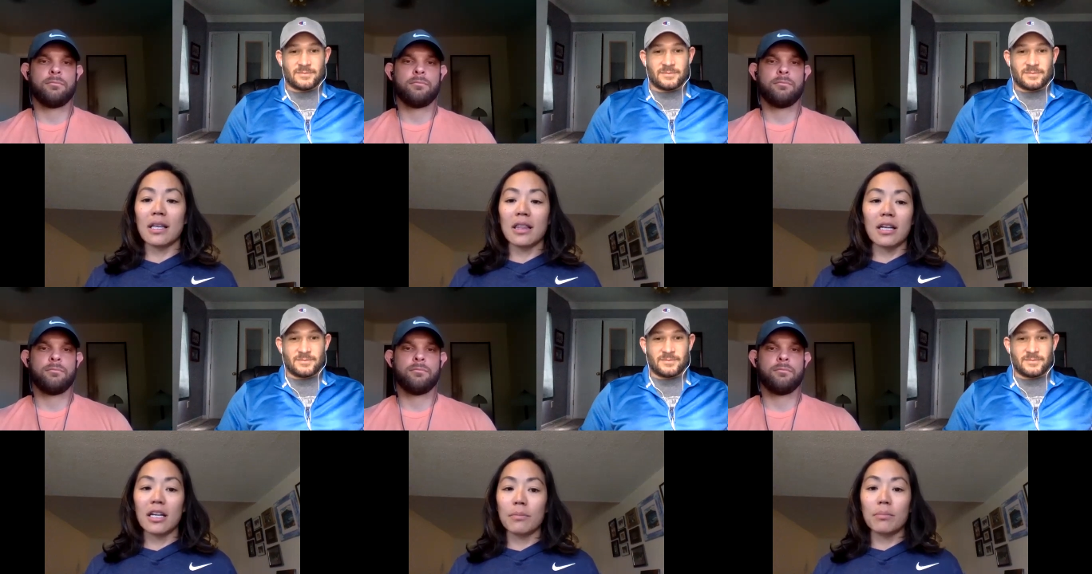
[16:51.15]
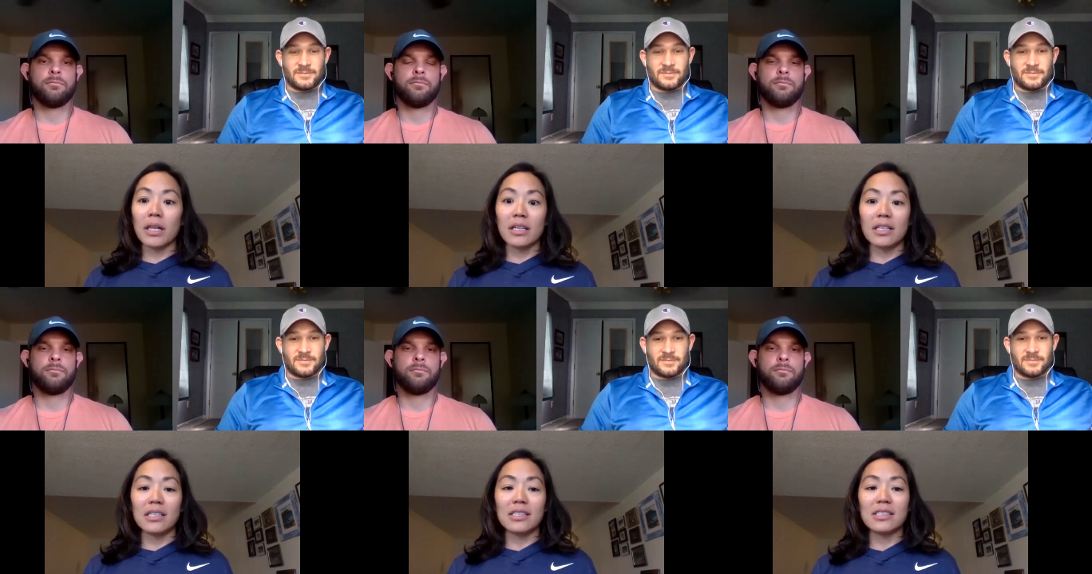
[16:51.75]
Speaker 1: athletic
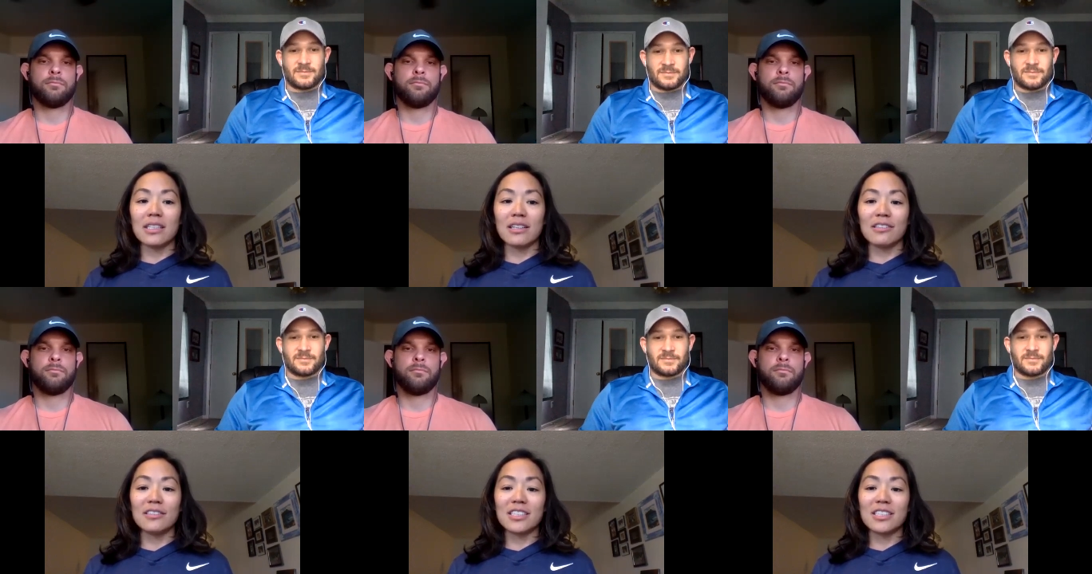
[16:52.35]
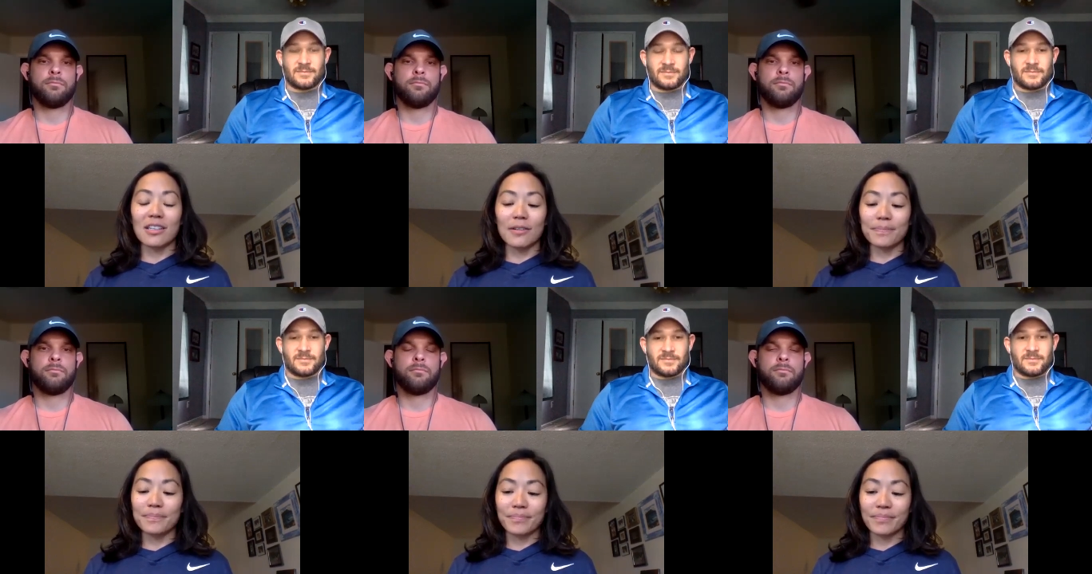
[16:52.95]
abilities, you know?
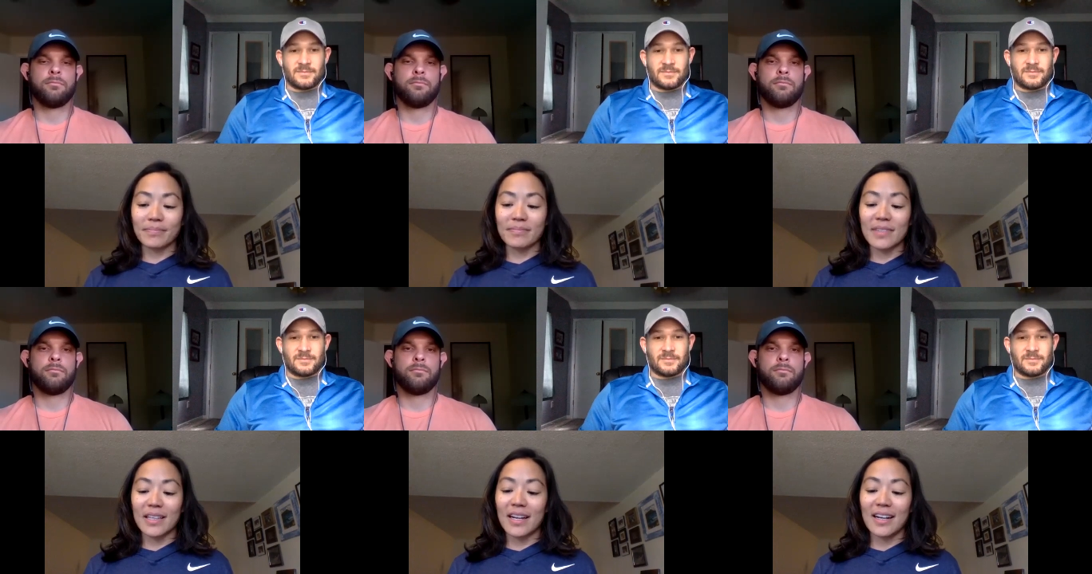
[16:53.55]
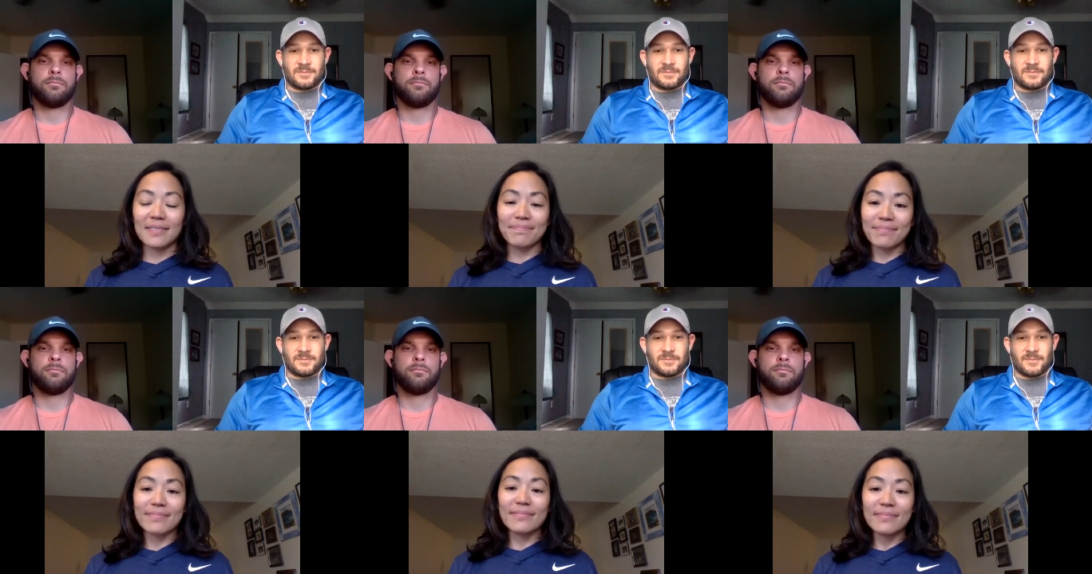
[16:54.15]
So, yeah.
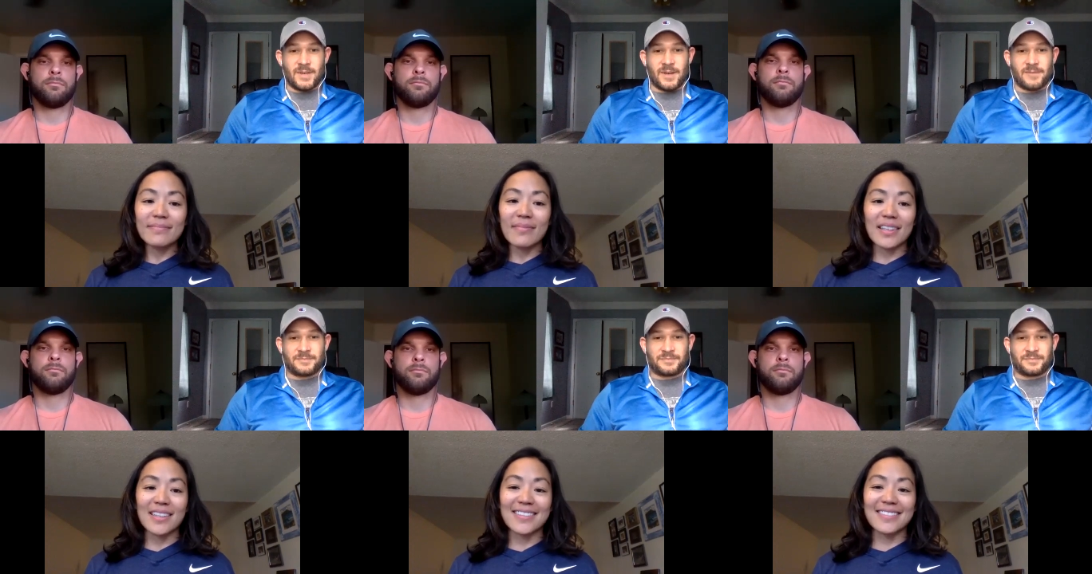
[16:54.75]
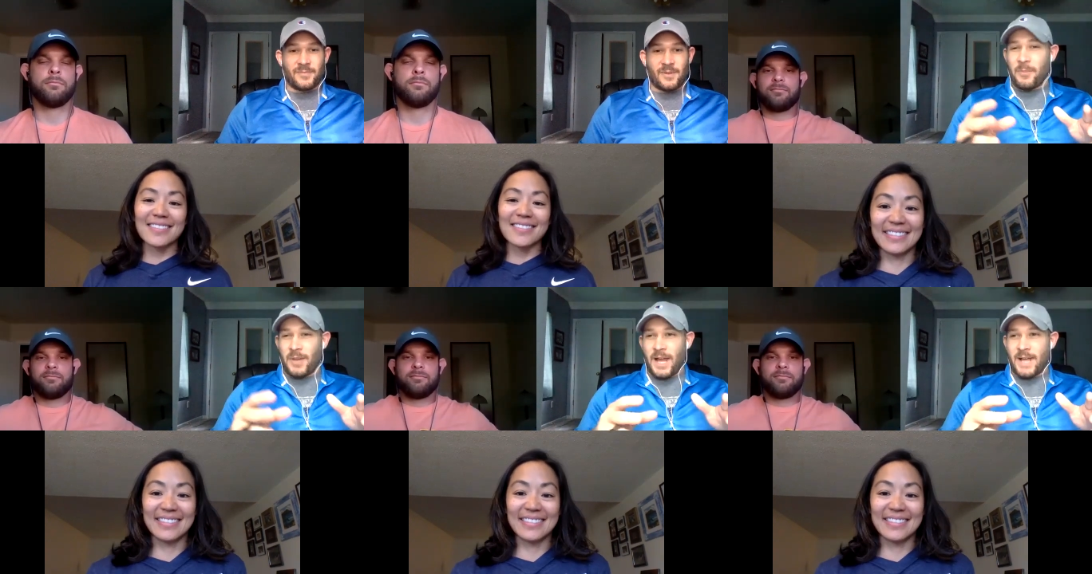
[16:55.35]
yeah.
Speaker 2: On
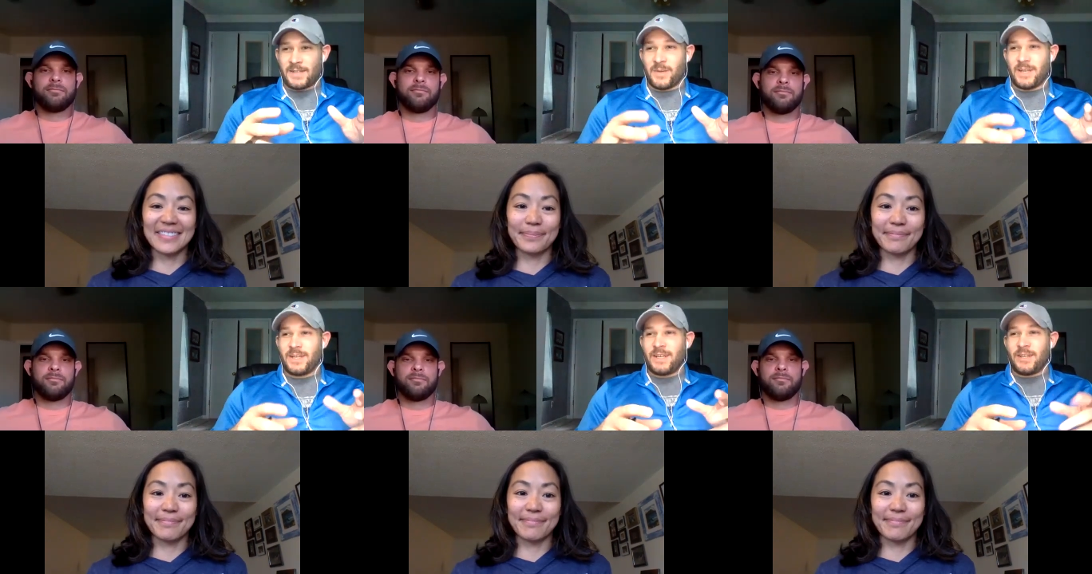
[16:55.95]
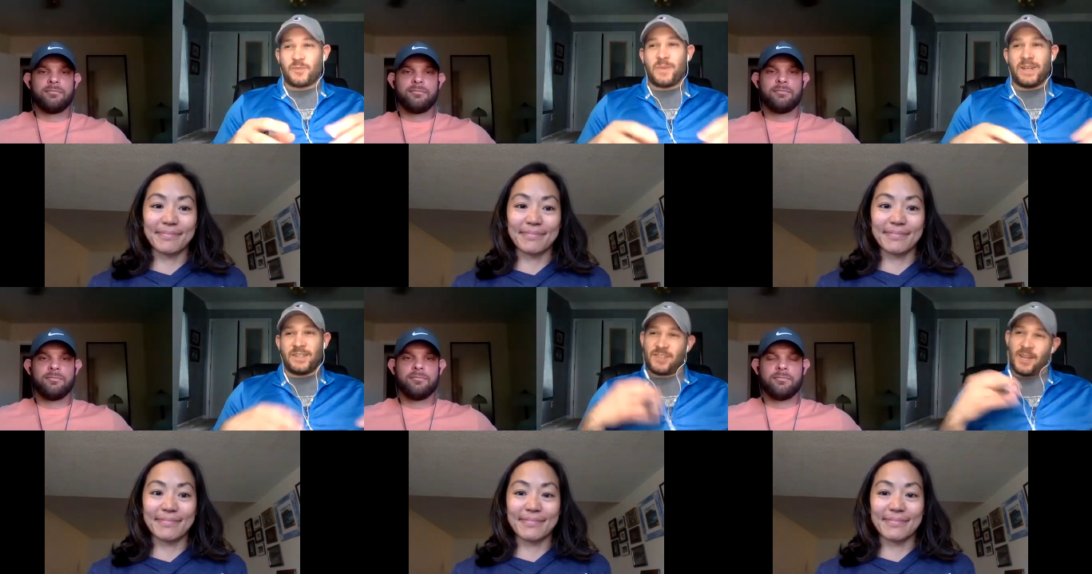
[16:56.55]
blast, but there's
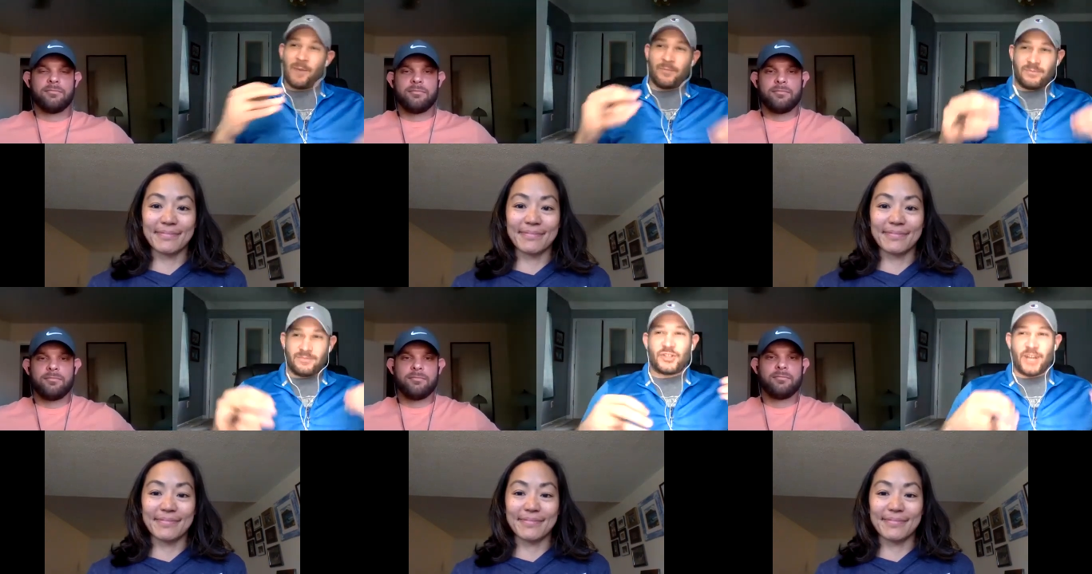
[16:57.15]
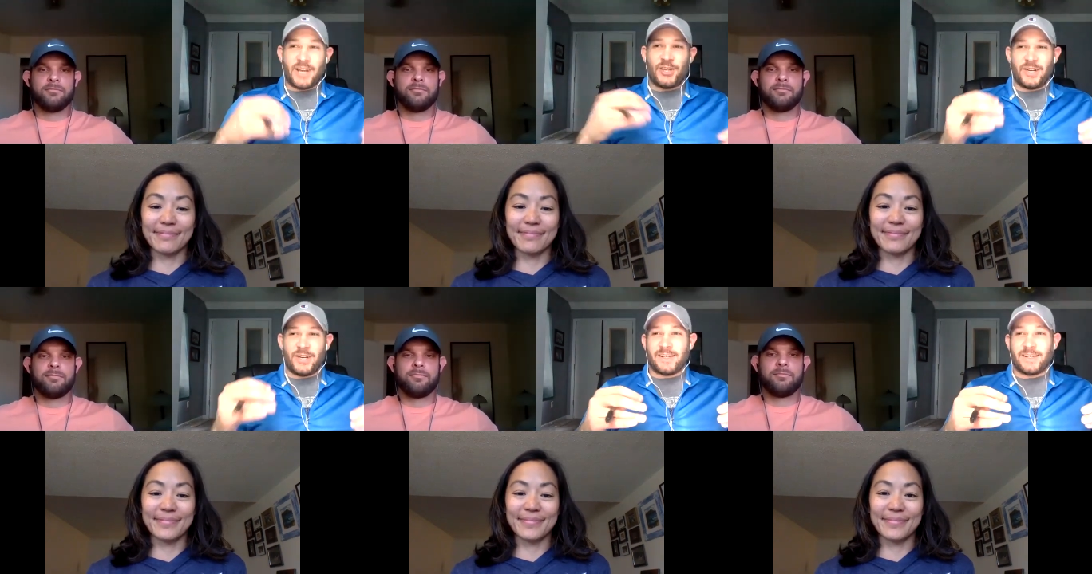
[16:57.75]
been some
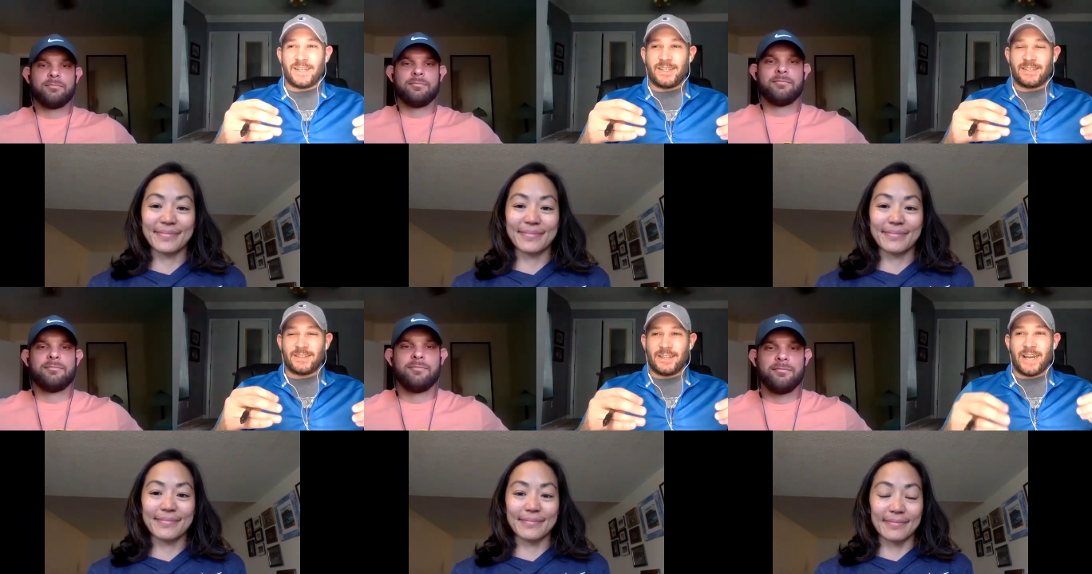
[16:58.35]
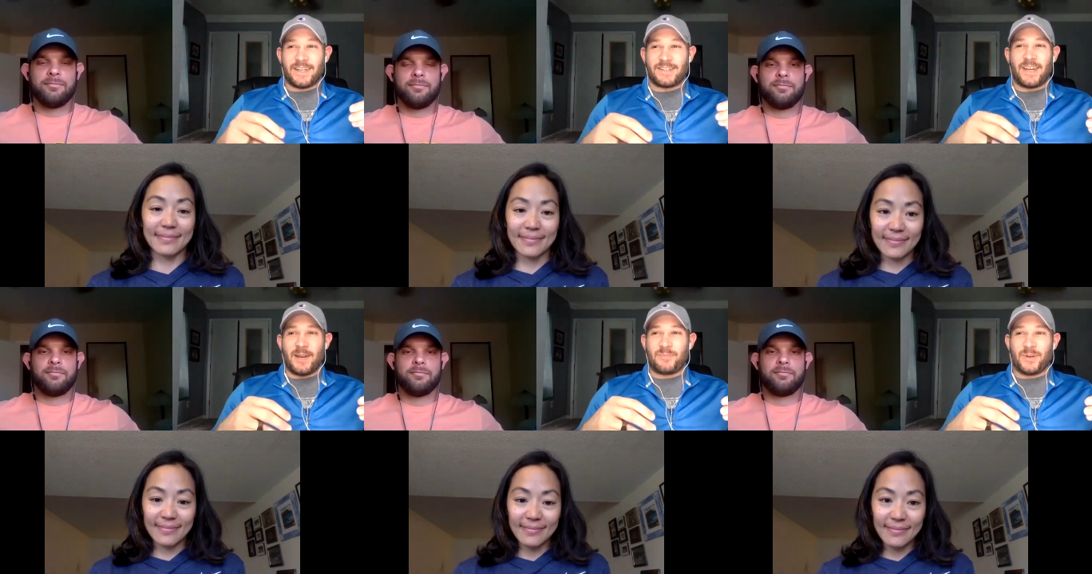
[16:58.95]
changing in the
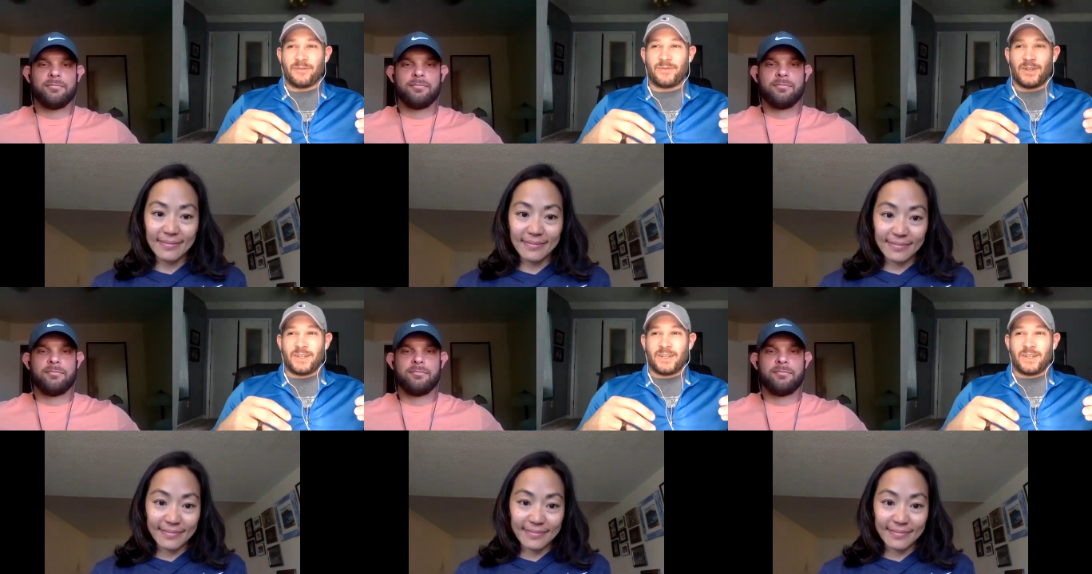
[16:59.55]
landscape of,